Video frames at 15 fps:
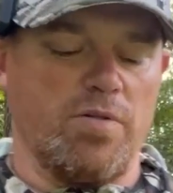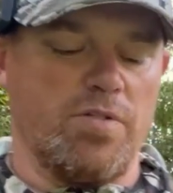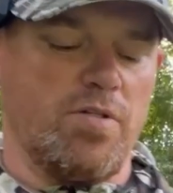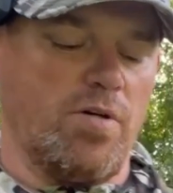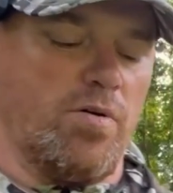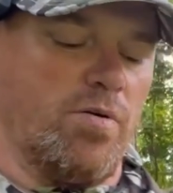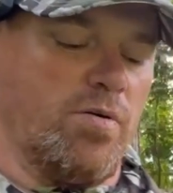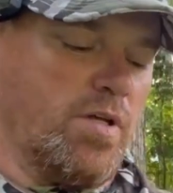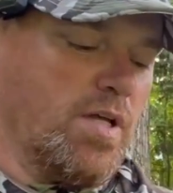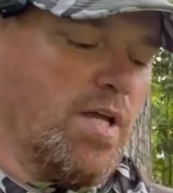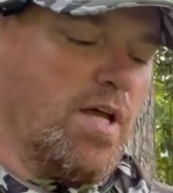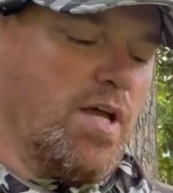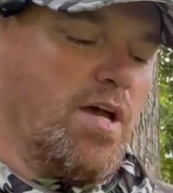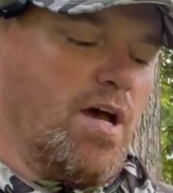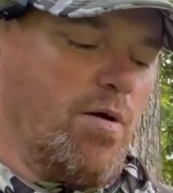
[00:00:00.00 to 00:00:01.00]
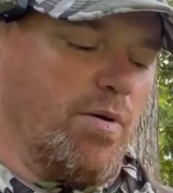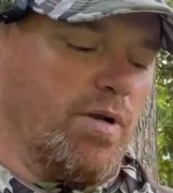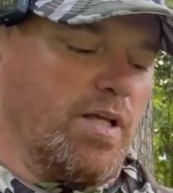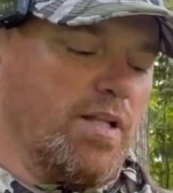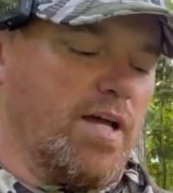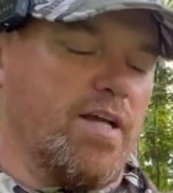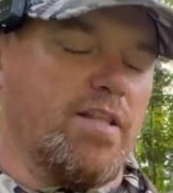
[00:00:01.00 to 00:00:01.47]
So I
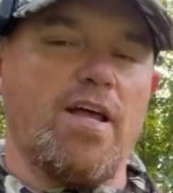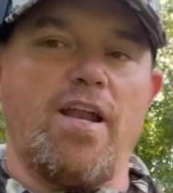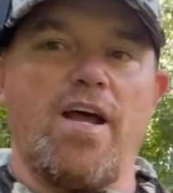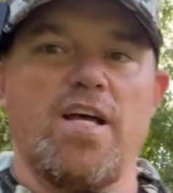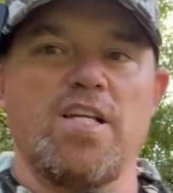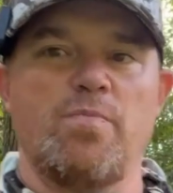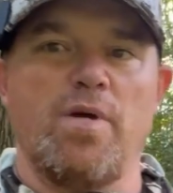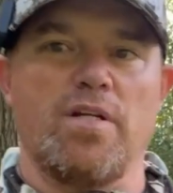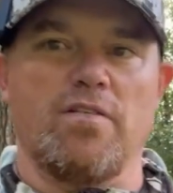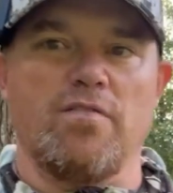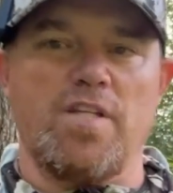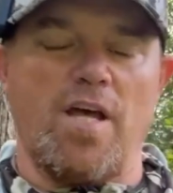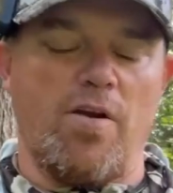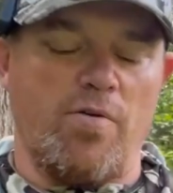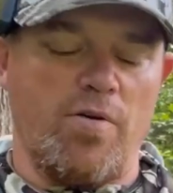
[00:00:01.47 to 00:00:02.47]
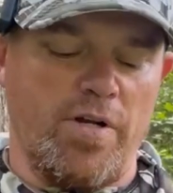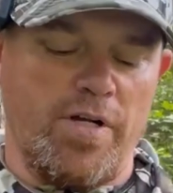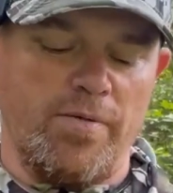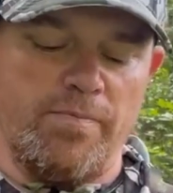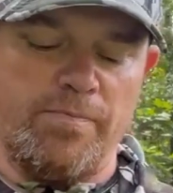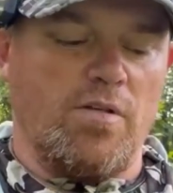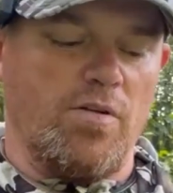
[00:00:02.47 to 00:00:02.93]
really like that aspect of saddle
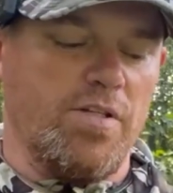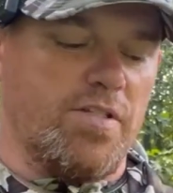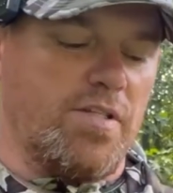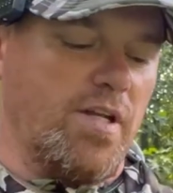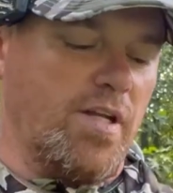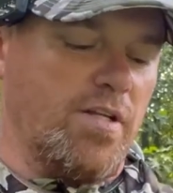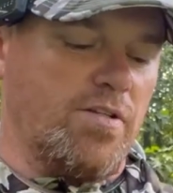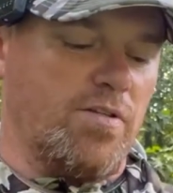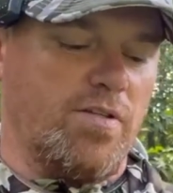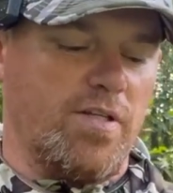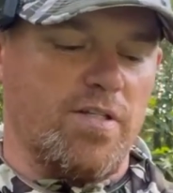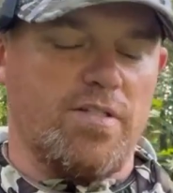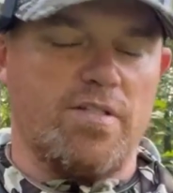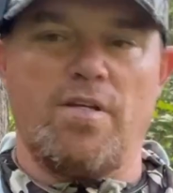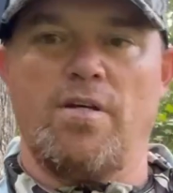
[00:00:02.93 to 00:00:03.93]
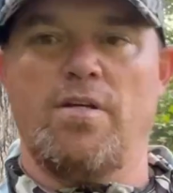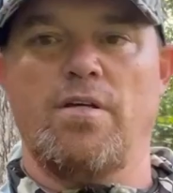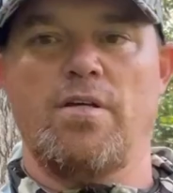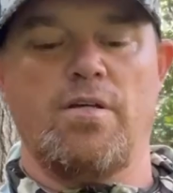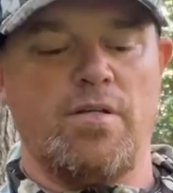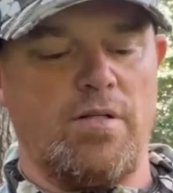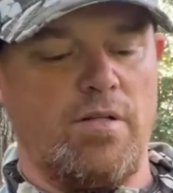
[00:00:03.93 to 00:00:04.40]
hunting. So let's get into this
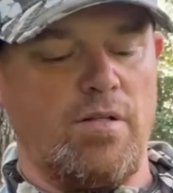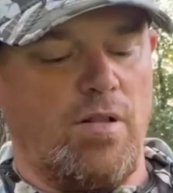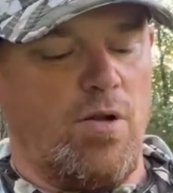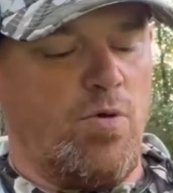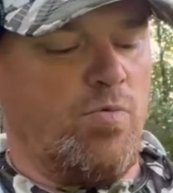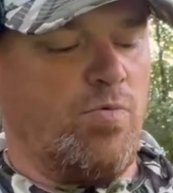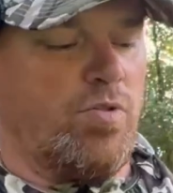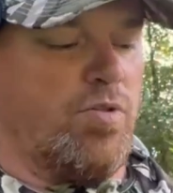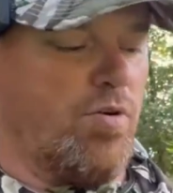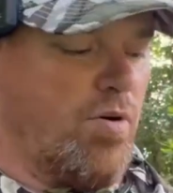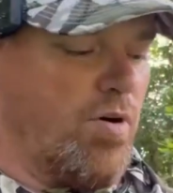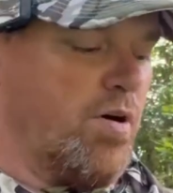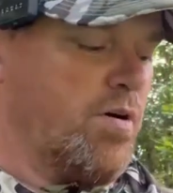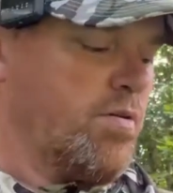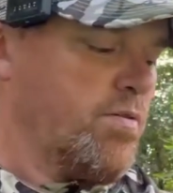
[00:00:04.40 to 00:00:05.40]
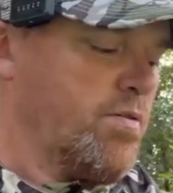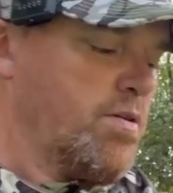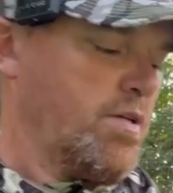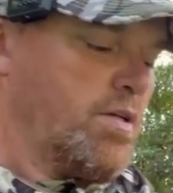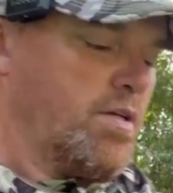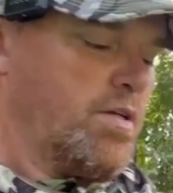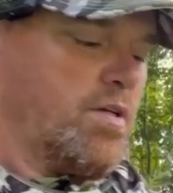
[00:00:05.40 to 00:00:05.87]
Lonestar.
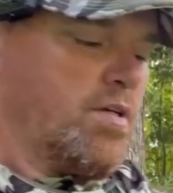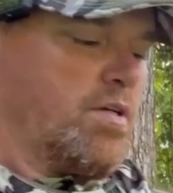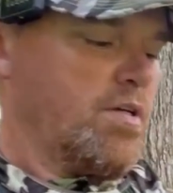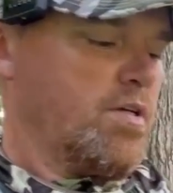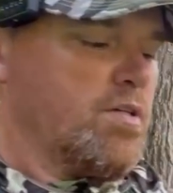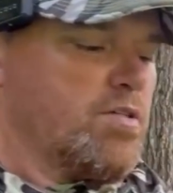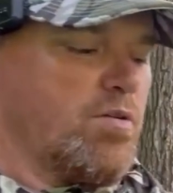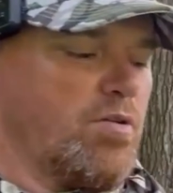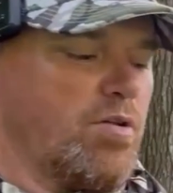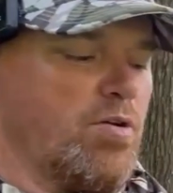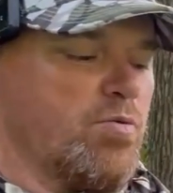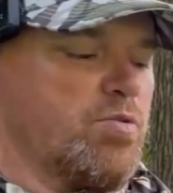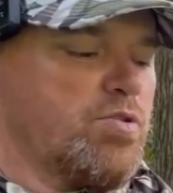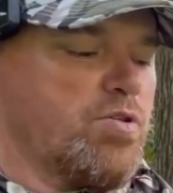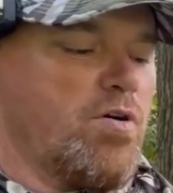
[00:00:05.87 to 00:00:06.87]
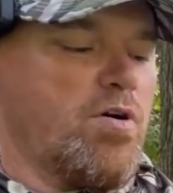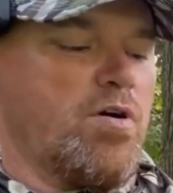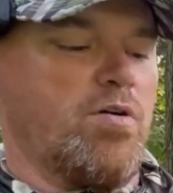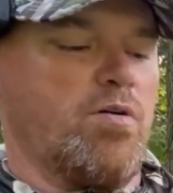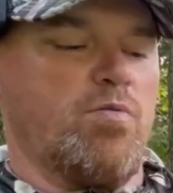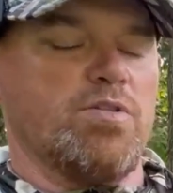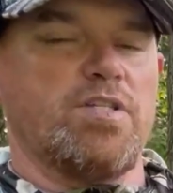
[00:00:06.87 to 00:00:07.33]
So the
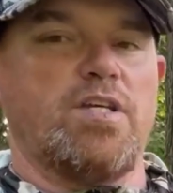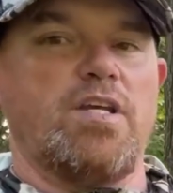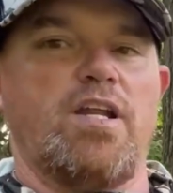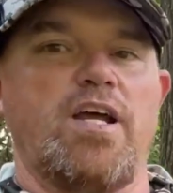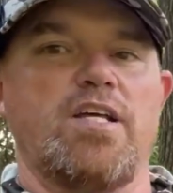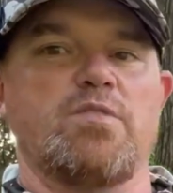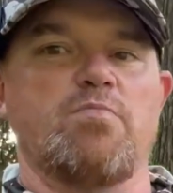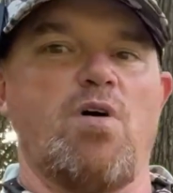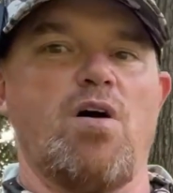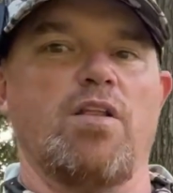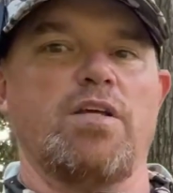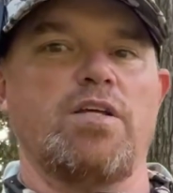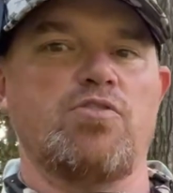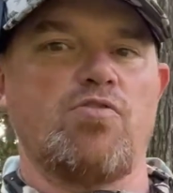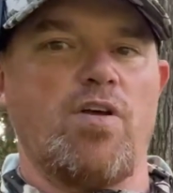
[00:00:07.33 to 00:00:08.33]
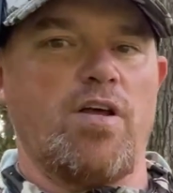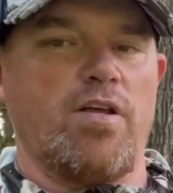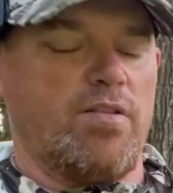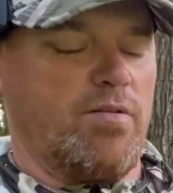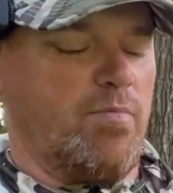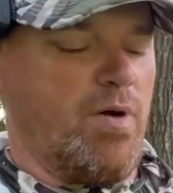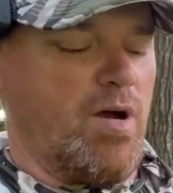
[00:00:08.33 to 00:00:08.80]
Lonestar, once again, has
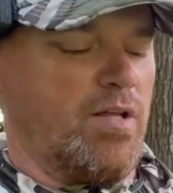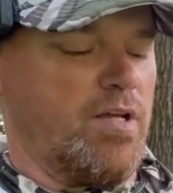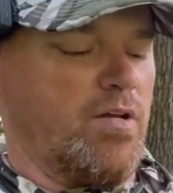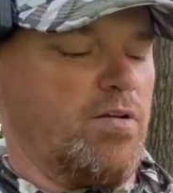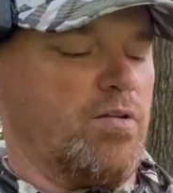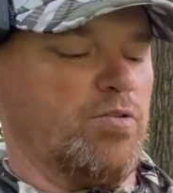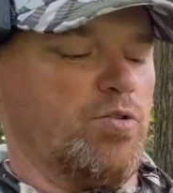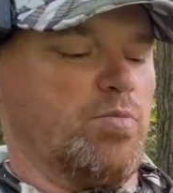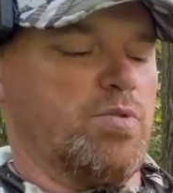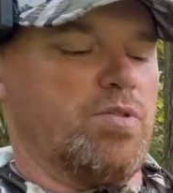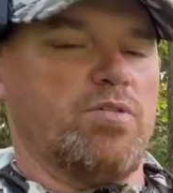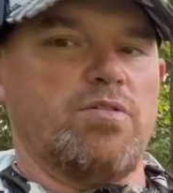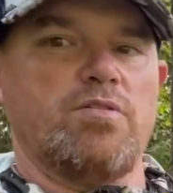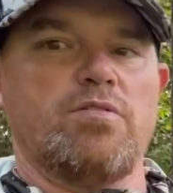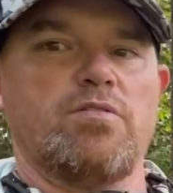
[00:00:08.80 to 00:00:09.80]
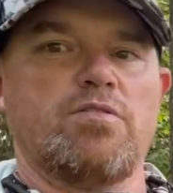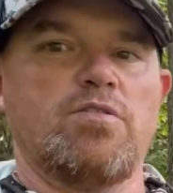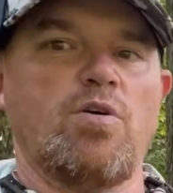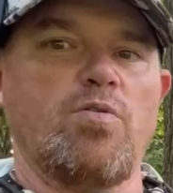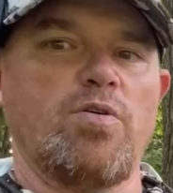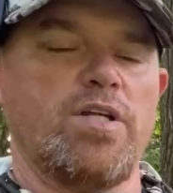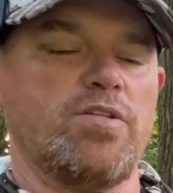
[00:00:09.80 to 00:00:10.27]
the Molly loops
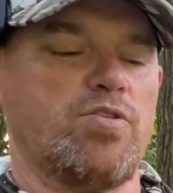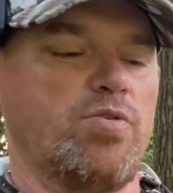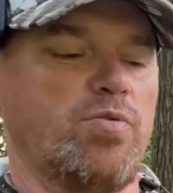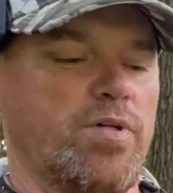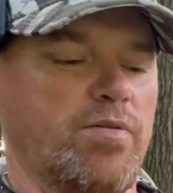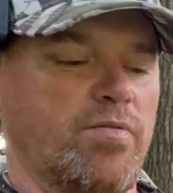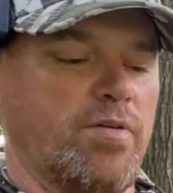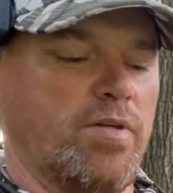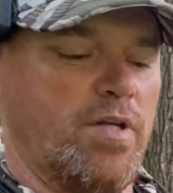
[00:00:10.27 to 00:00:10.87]
sewn into it.